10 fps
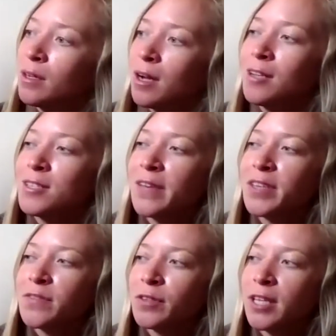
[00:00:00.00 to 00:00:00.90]
I'll save
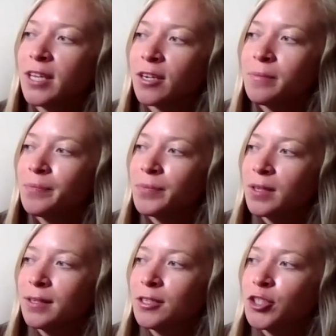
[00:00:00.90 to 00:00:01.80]
these for later.
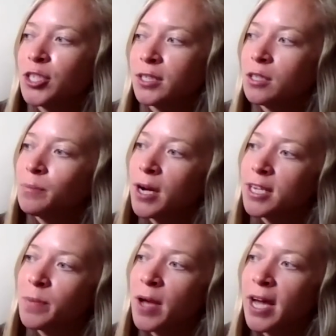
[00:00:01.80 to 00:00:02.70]
She tucked the
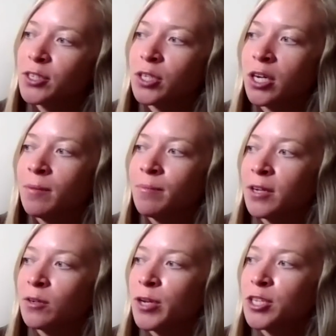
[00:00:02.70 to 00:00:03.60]
box behind her arm
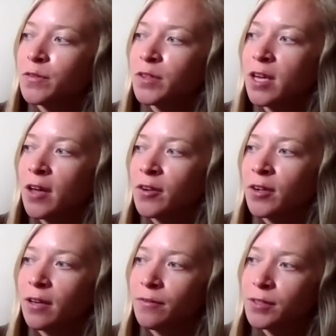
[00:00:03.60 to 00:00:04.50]
and reached for the other
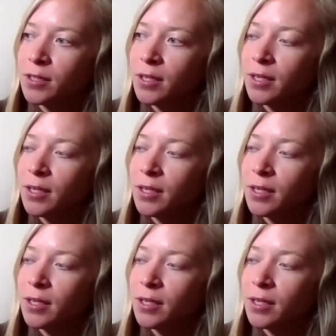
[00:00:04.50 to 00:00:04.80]
gift.